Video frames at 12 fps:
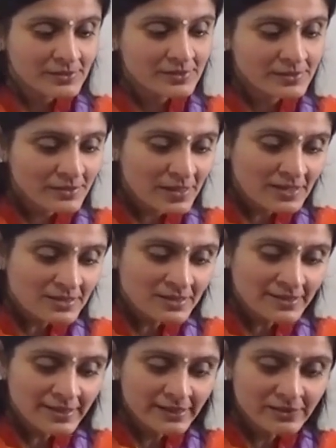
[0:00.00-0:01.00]
The last
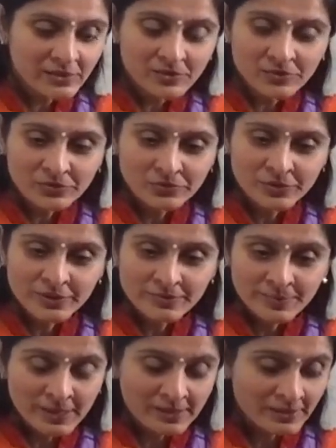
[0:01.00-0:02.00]
line of the first
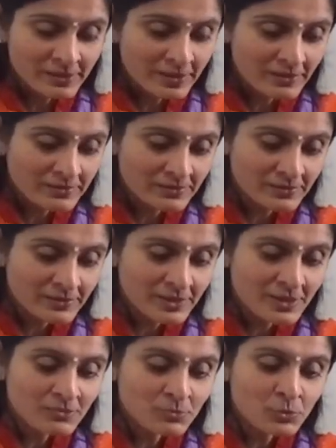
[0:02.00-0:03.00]
paragraph.
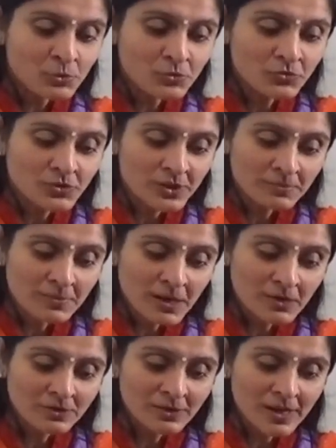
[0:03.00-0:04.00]
He moved
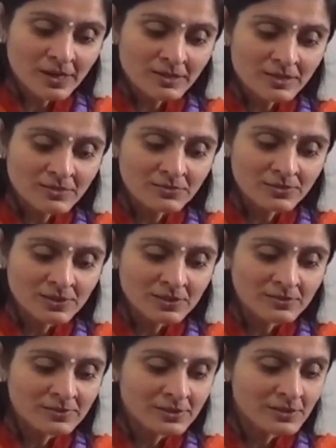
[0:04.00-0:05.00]
about as if he
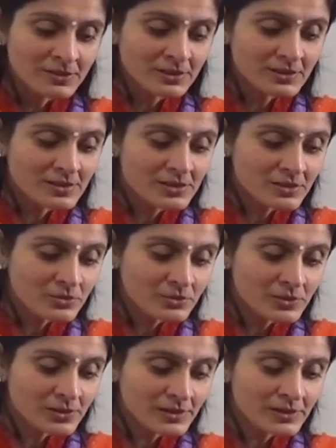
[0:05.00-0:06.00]
were
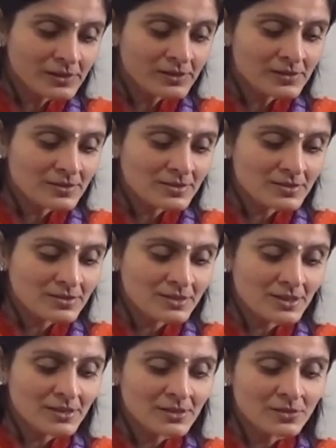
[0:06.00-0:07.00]
continually in a
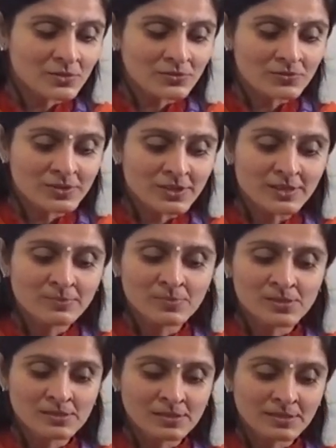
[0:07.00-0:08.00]
state of deep
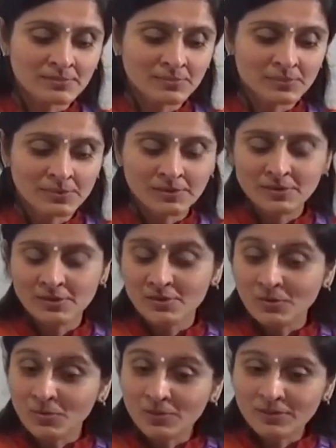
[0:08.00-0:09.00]
sleep.
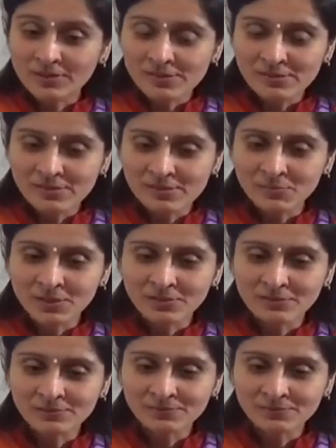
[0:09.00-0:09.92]
What does this mean?